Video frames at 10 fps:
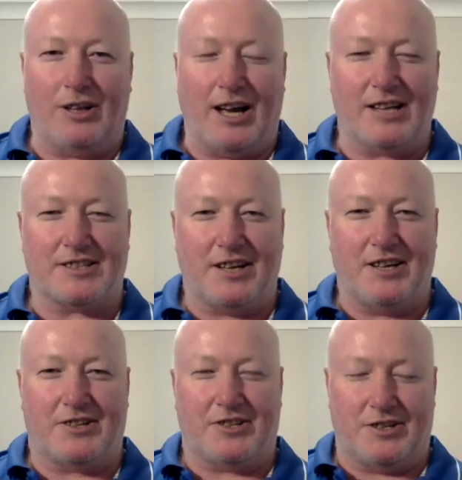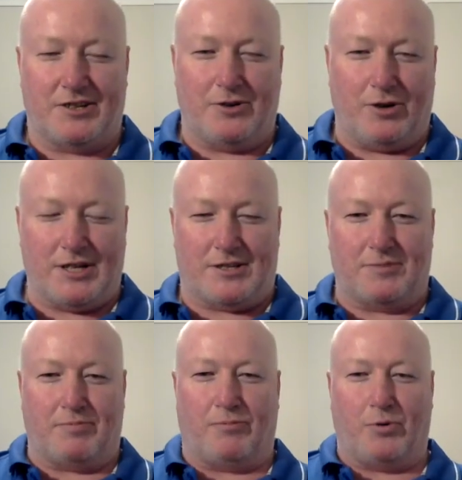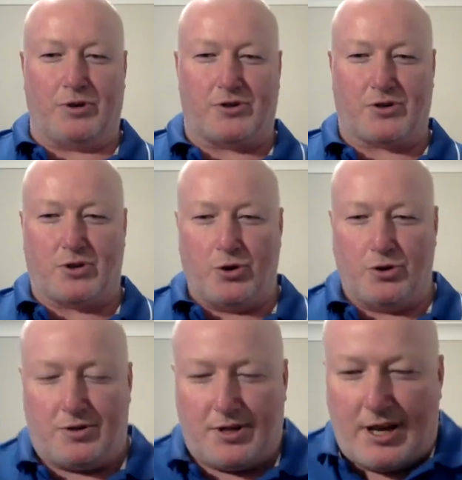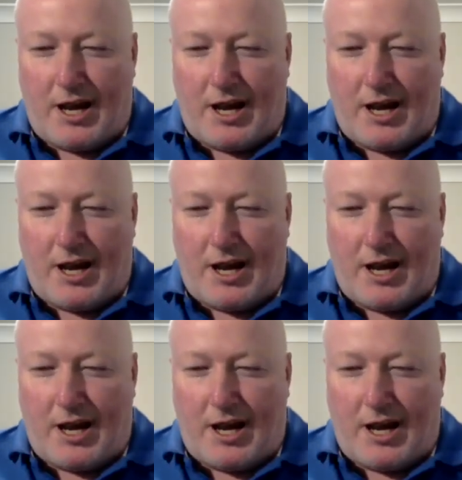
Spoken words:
I'll ask each of you guys just before you scoot.